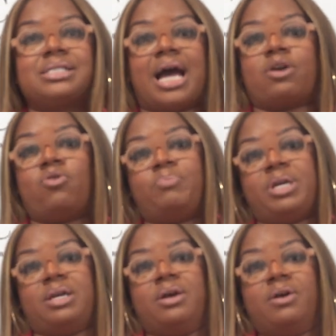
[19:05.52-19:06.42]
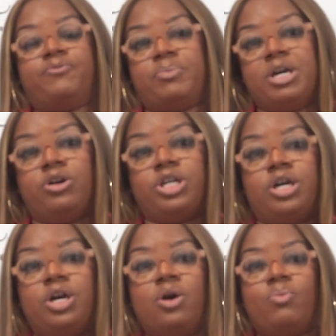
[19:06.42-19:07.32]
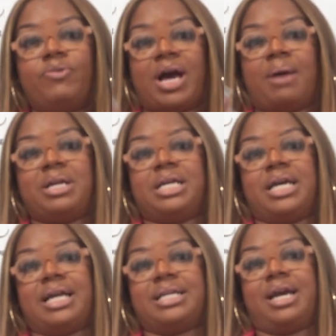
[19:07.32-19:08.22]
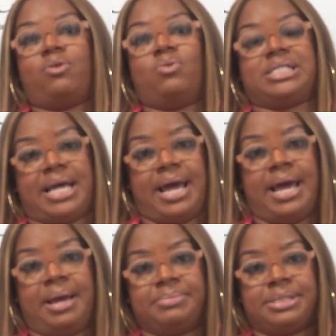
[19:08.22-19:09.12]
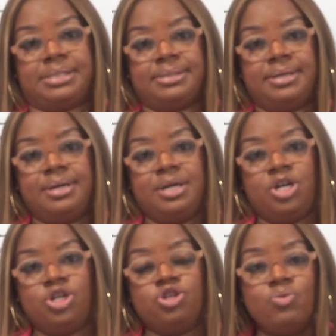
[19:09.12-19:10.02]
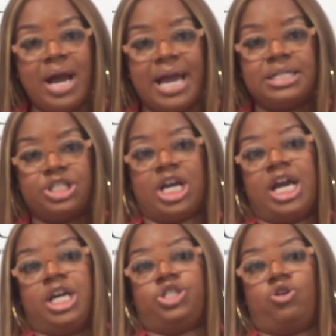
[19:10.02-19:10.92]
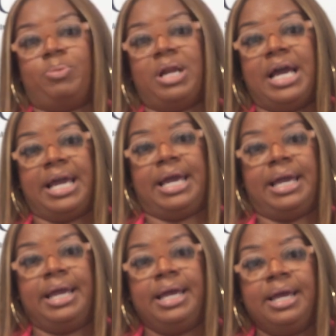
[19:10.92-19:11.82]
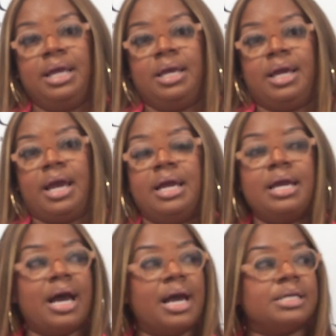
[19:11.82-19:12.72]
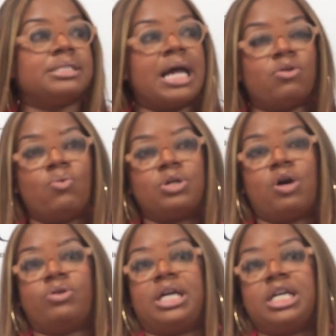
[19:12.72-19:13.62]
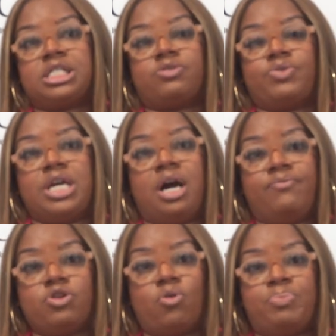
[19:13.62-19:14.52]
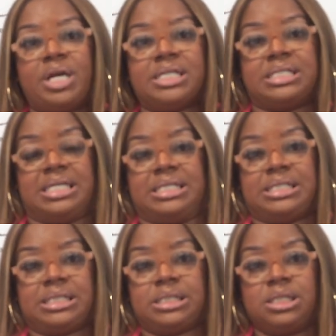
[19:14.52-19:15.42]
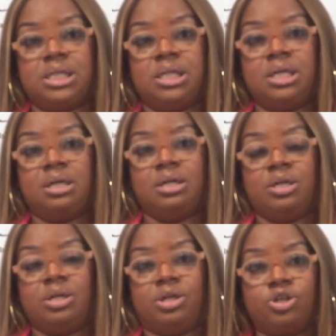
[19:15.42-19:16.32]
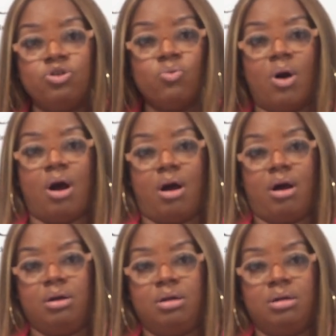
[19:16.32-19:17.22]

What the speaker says: is not going to be familiar with how many goddamn times you had to change your plan. AI is not going to know the history of your business. You are.